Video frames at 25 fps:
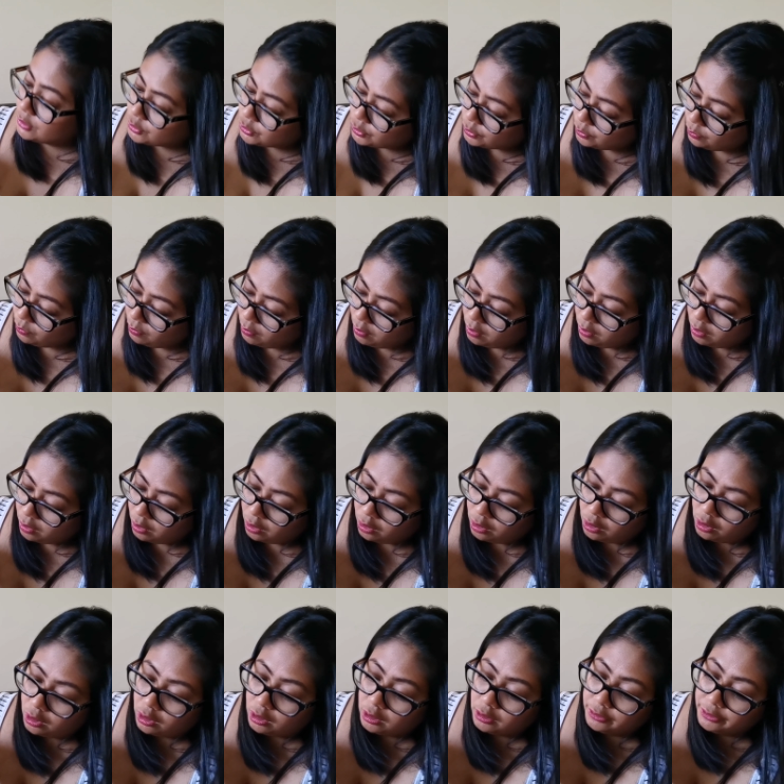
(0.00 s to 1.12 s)
So
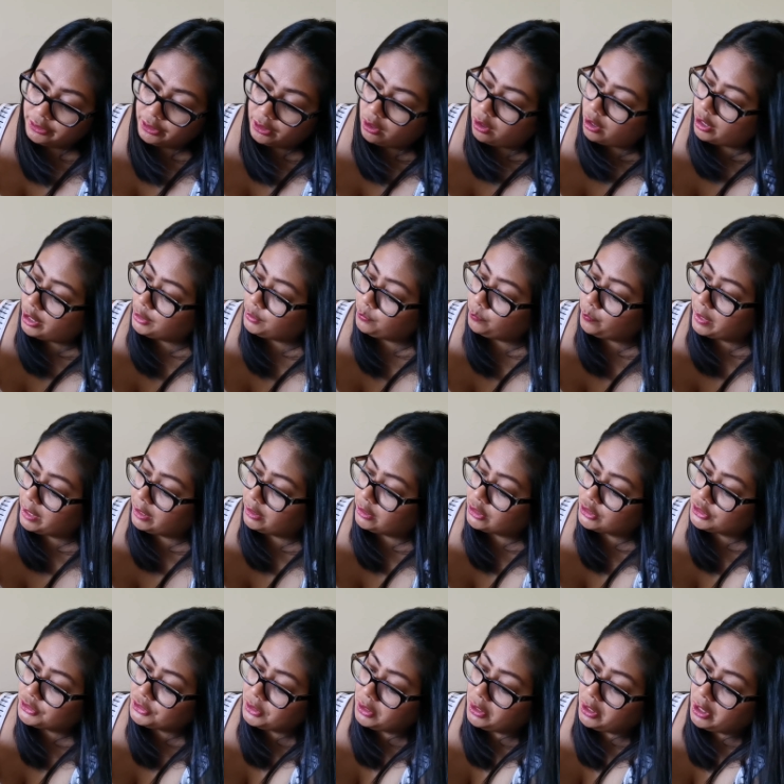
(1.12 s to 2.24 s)
all the
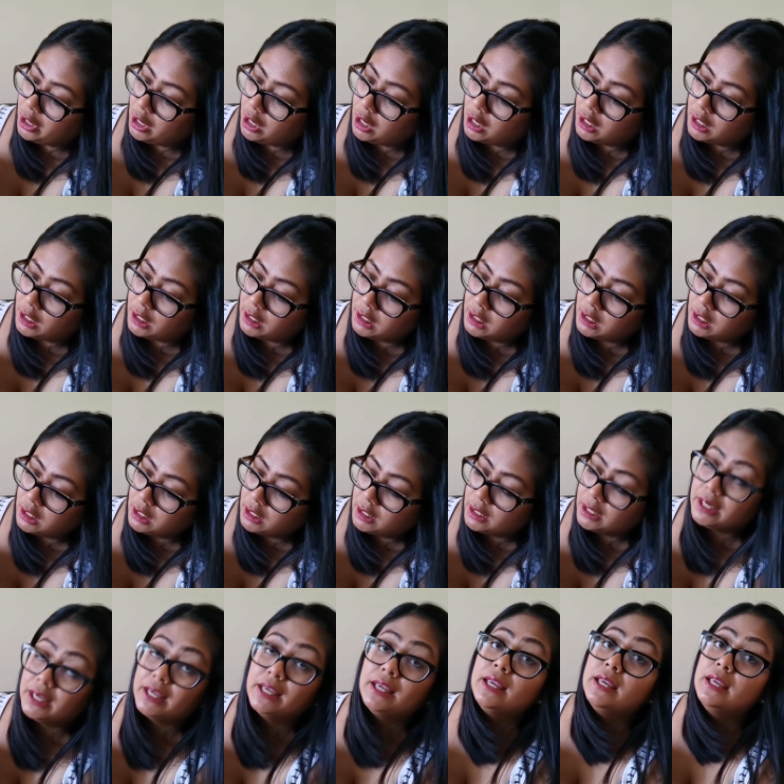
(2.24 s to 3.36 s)
hardwares are
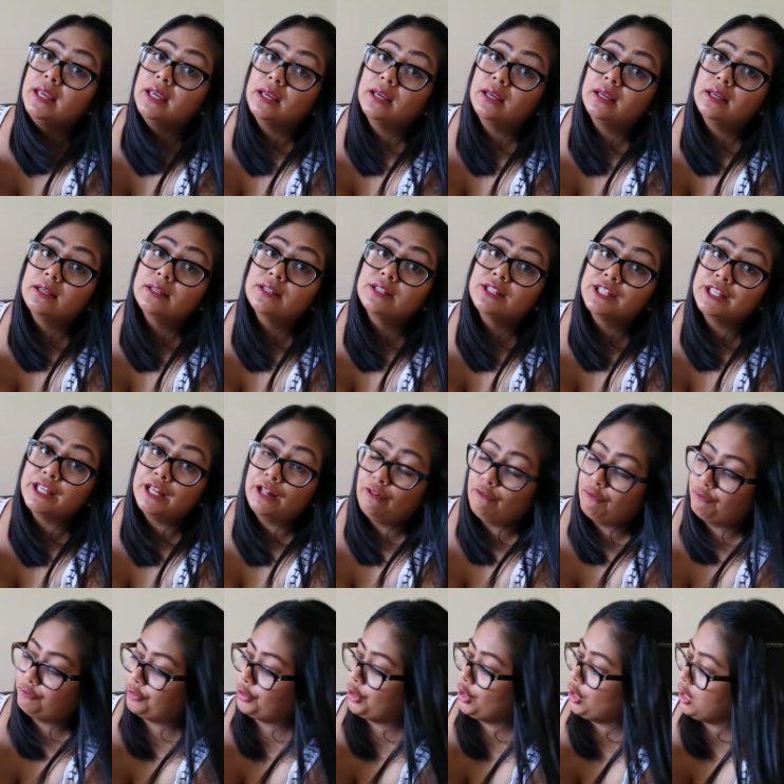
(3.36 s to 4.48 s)

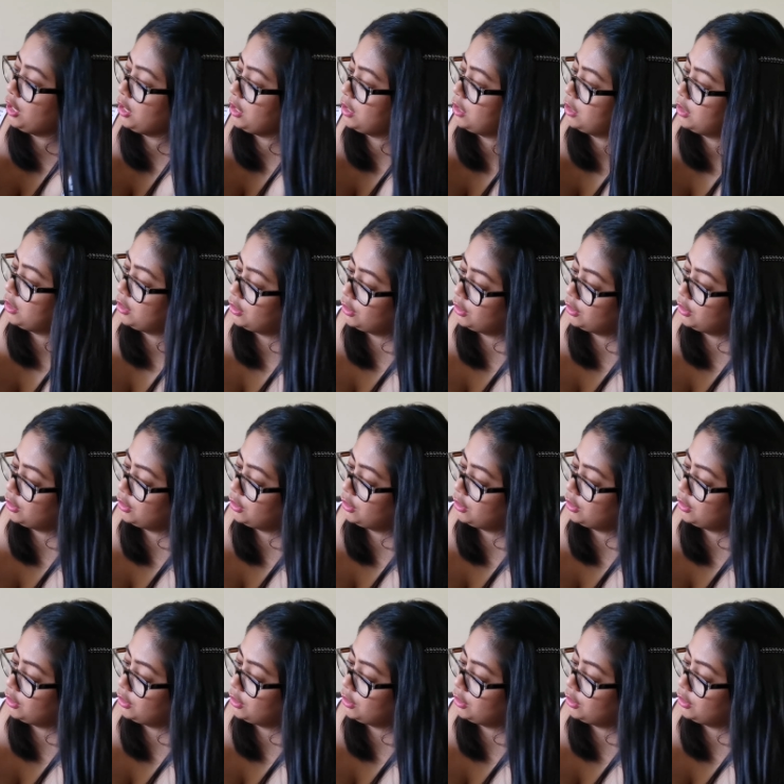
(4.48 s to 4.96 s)
silver,